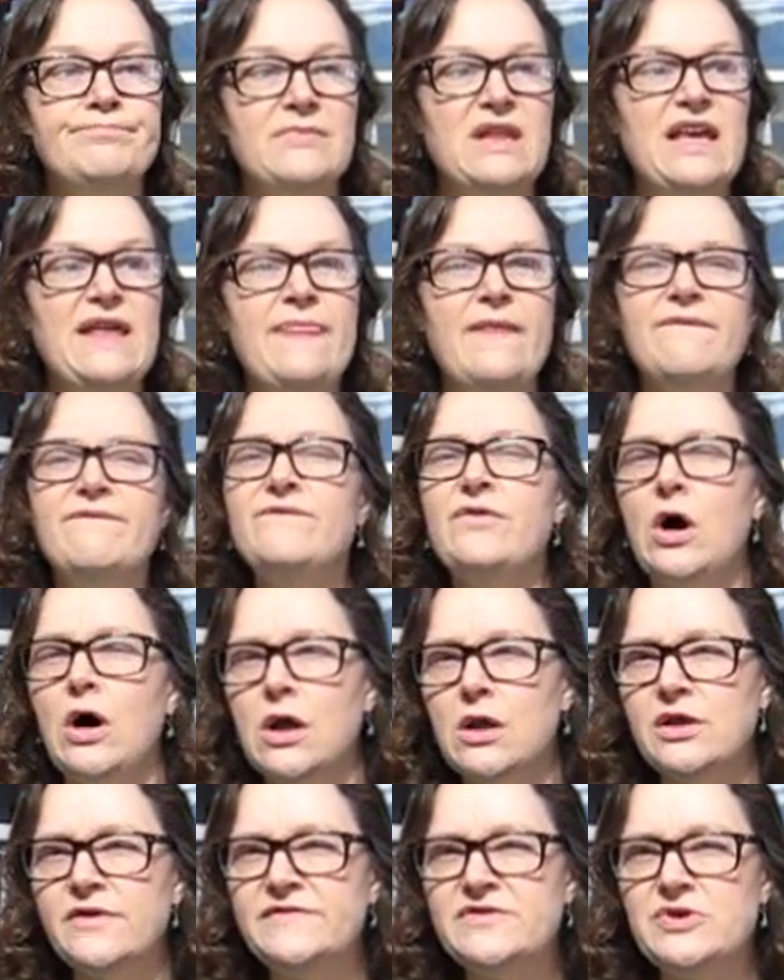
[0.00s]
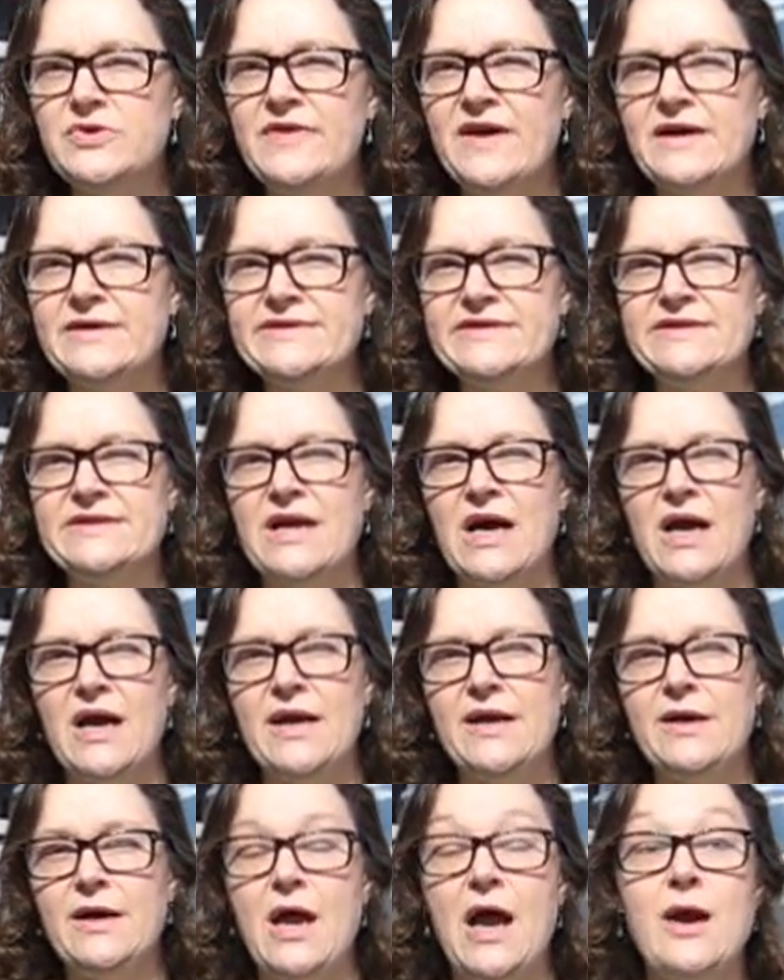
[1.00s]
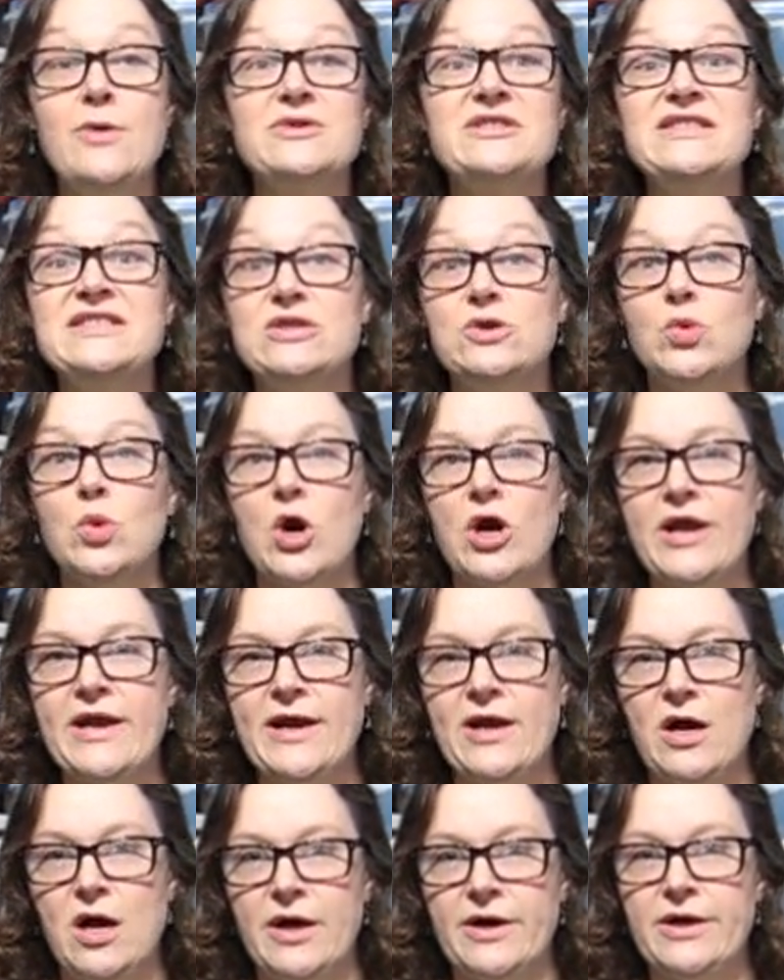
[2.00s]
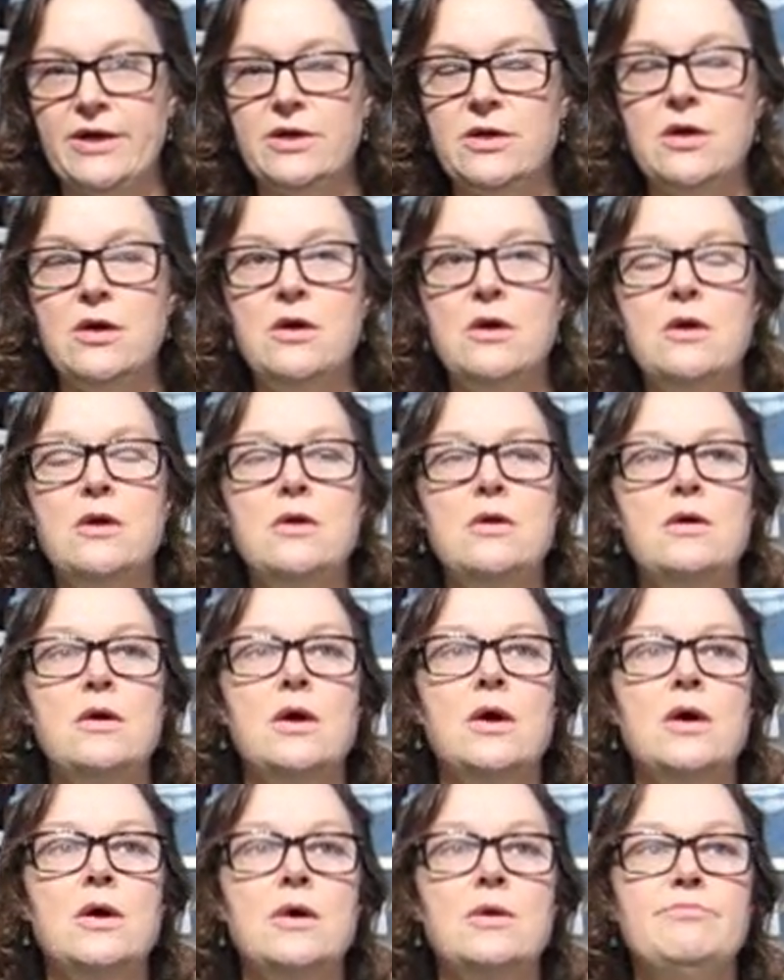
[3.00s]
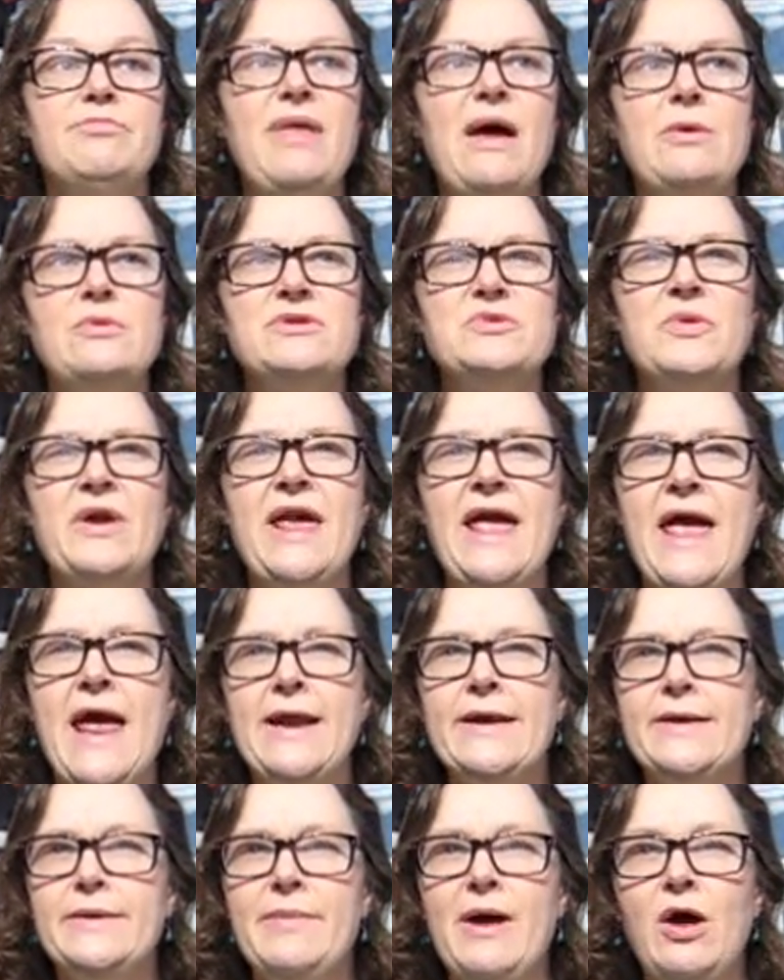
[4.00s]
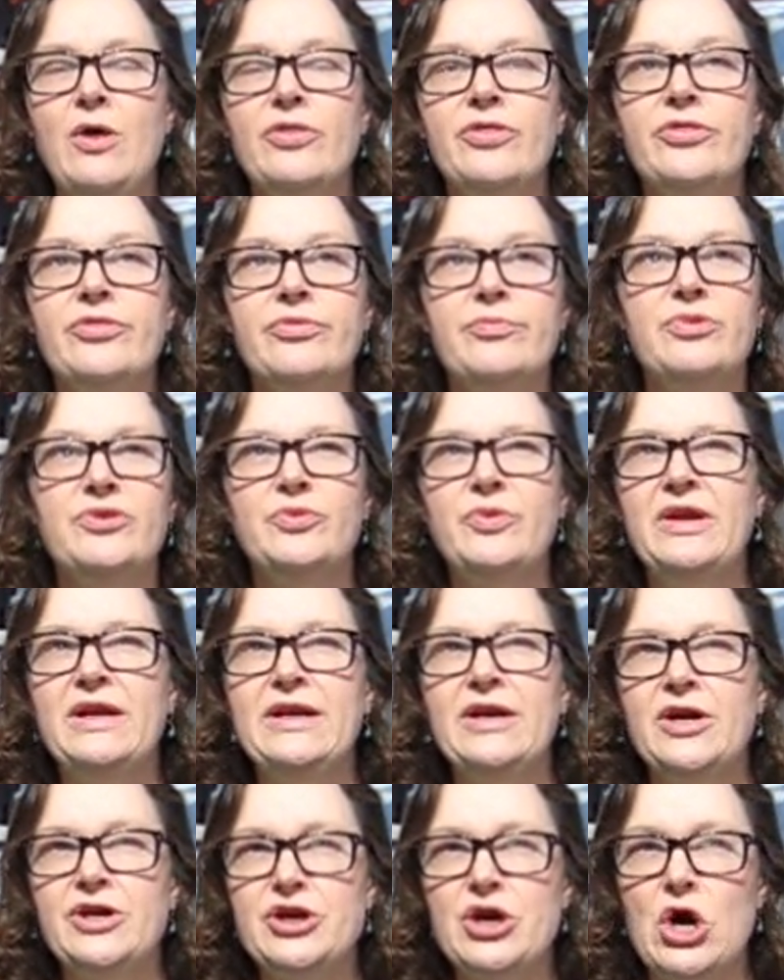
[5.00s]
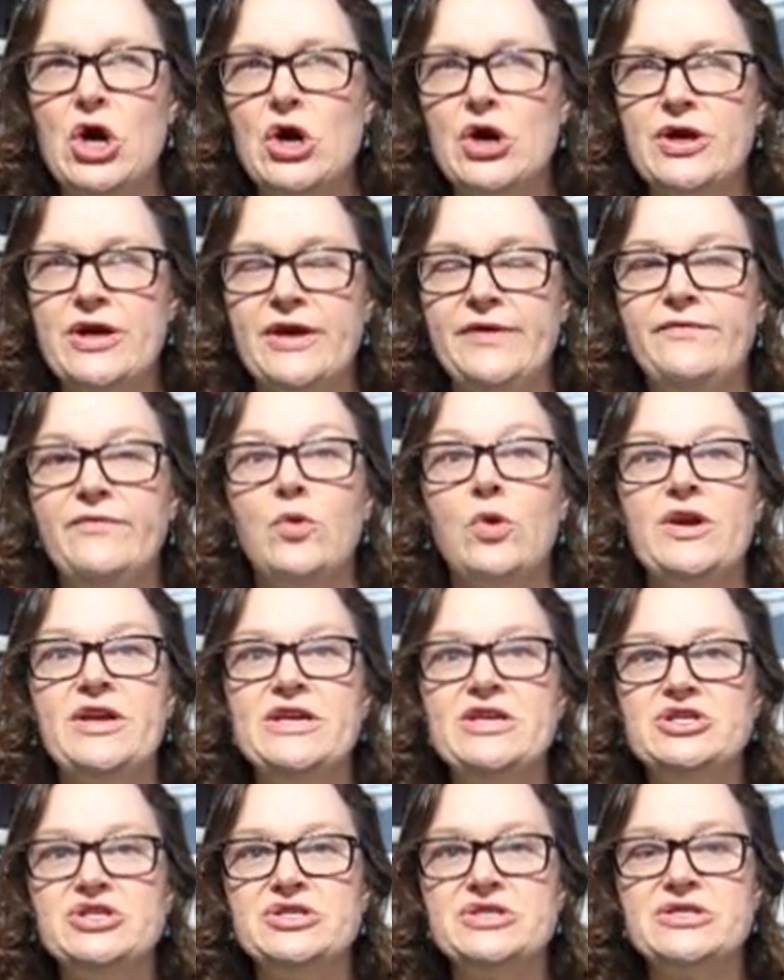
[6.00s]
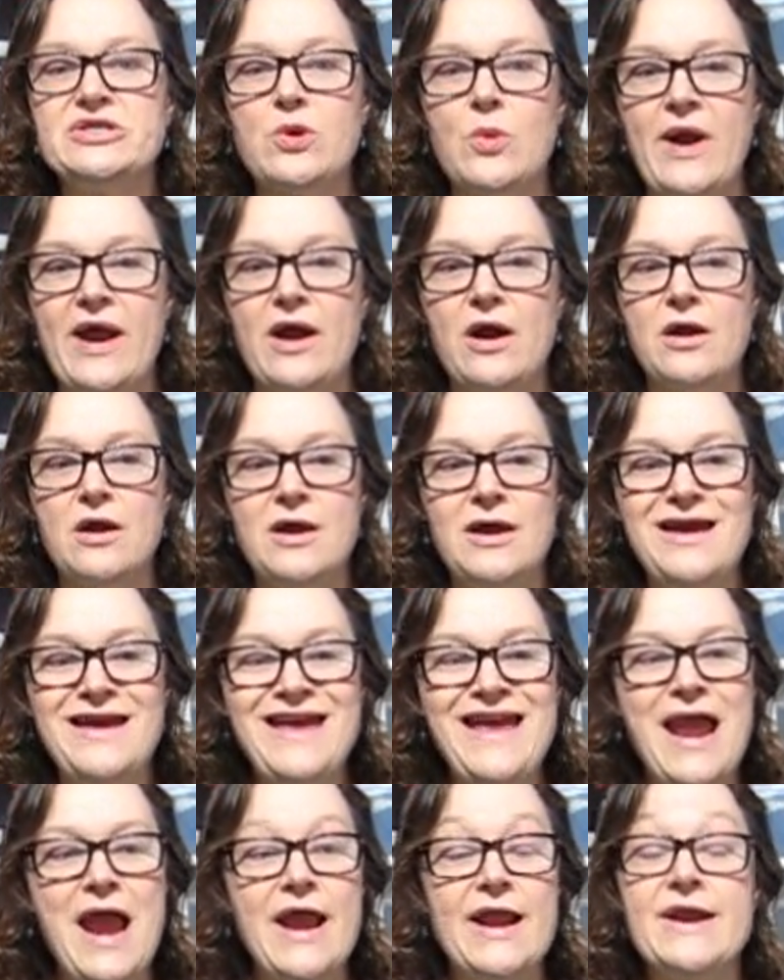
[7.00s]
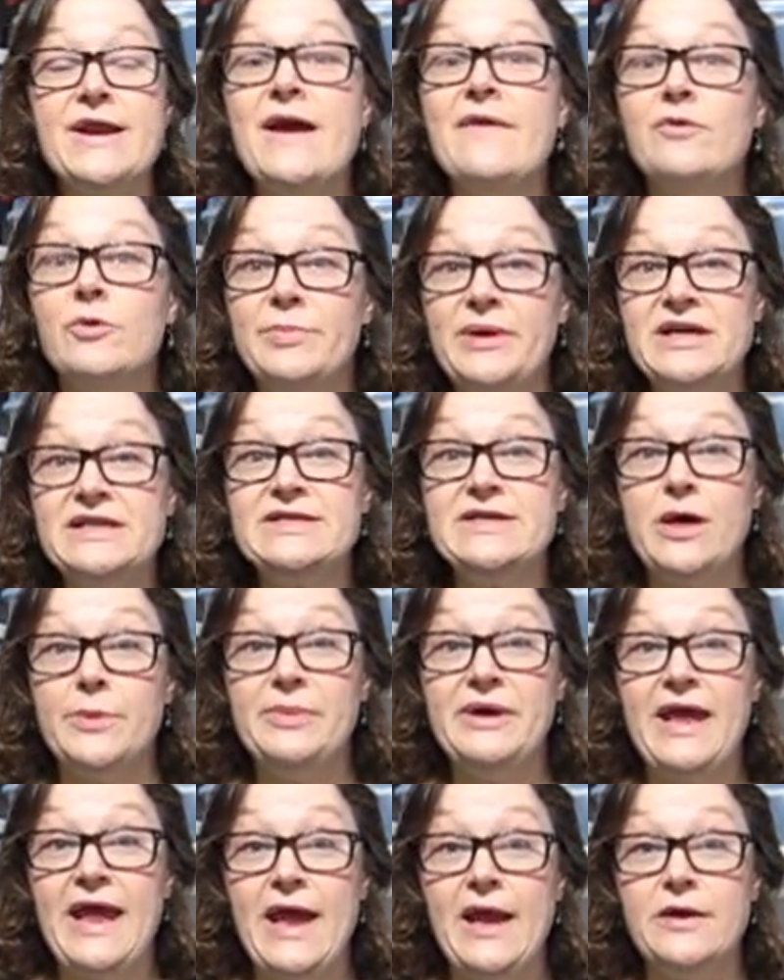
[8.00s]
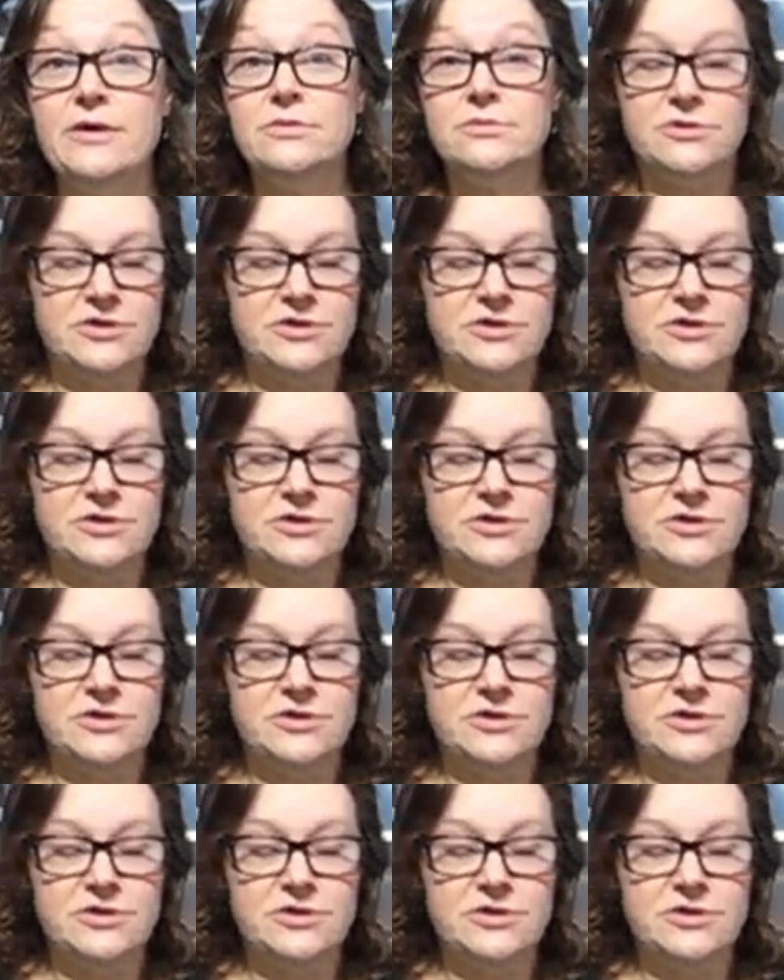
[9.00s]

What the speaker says: in the fall of 2009. I was still working on it. That was when I had it about between a yard and 40 inches square, and I never picked it up again.